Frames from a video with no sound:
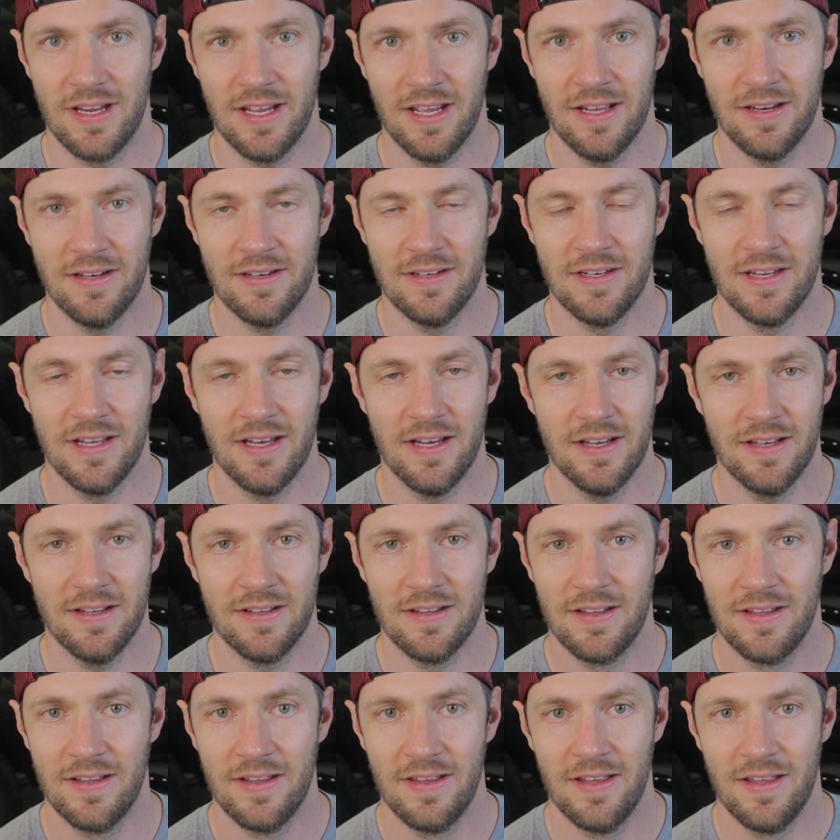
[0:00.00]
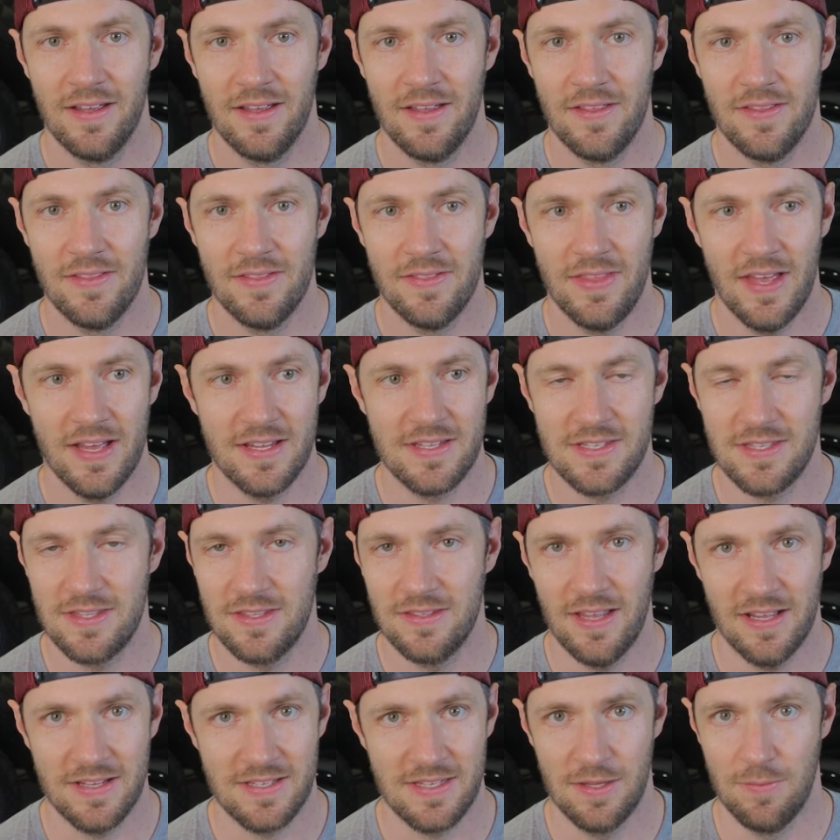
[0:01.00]
And that's
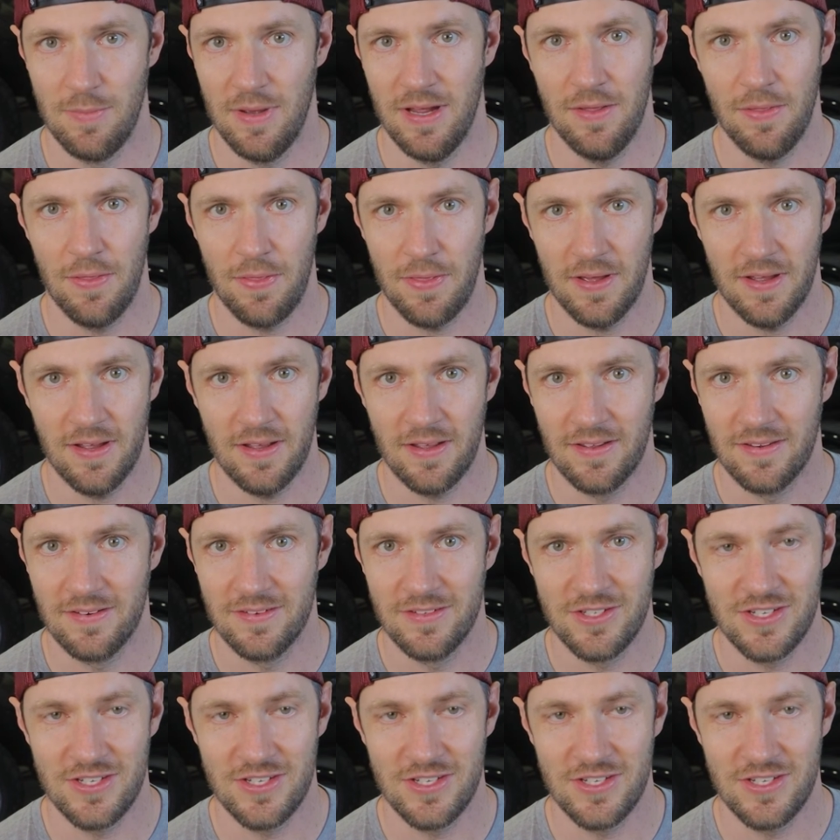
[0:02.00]
the main thing.